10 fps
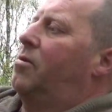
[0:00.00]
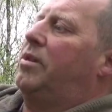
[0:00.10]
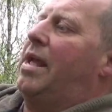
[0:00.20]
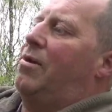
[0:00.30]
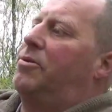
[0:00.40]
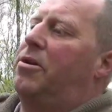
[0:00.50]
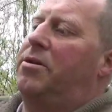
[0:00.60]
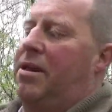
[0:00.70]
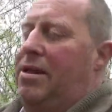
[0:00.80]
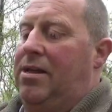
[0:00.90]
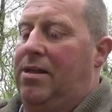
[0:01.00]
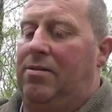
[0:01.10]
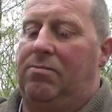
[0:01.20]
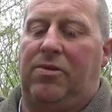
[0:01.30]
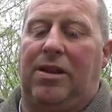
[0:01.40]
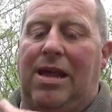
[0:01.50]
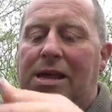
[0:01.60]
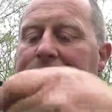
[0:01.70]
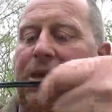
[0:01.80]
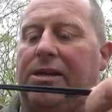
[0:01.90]
only held on with
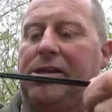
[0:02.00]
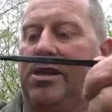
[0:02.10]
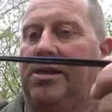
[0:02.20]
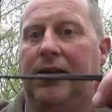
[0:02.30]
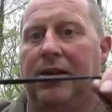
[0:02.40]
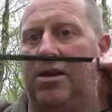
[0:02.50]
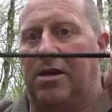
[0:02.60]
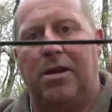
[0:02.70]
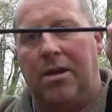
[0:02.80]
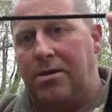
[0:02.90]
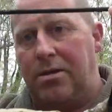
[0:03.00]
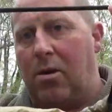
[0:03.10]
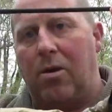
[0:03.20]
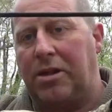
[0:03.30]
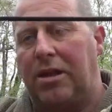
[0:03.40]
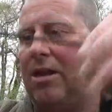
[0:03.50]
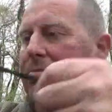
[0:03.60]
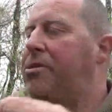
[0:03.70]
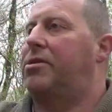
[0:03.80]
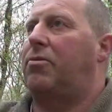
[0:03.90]
elastics. No other
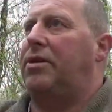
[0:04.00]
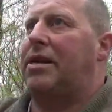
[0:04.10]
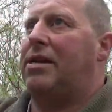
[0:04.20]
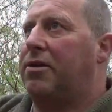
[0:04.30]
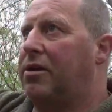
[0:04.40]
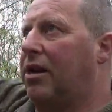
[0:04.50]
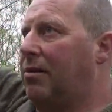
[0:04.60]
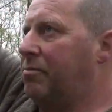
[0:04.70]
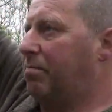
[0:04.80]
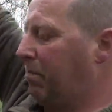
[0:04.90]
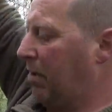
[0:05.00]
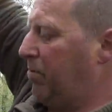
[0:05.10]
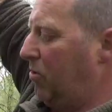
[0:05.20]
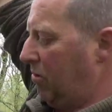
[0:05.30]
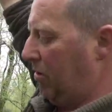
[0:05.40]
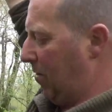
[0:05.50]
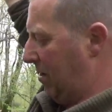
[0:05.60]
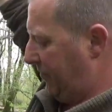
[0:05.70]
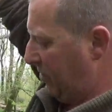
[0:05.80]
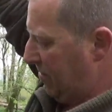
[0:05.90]
clips. Don't need any other clips by purely the way
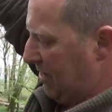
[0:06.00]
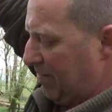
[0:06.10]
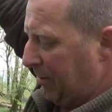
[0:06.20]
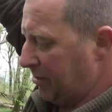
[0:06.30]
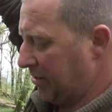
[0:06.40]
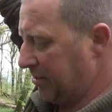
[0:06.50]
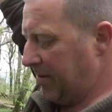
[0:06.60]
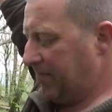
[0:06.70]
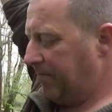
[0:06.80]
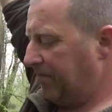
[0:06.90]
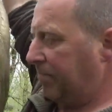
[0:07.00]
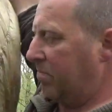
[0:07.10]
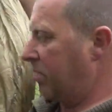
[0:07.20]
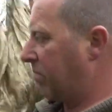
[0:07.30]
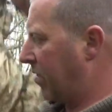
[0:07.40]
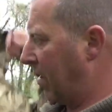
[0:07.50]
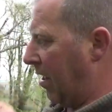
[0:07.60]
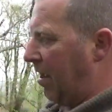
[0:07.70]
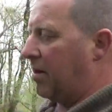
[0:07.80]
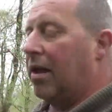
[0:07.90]
I've got my hammock set up.
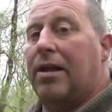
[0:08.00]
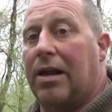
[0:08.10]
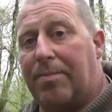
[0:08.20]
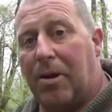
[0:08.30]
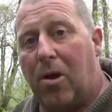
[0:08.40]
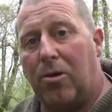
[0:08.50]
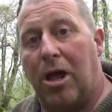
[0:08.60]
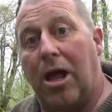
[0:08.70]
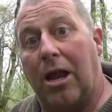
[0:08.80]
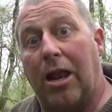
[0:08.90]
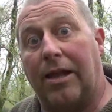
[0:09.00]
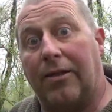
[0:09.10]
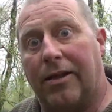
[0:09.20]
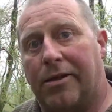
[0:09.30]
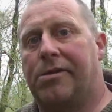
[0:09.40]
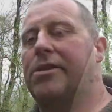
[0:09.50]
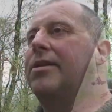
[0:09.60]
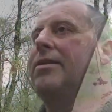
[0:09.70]
And I clip it on like this.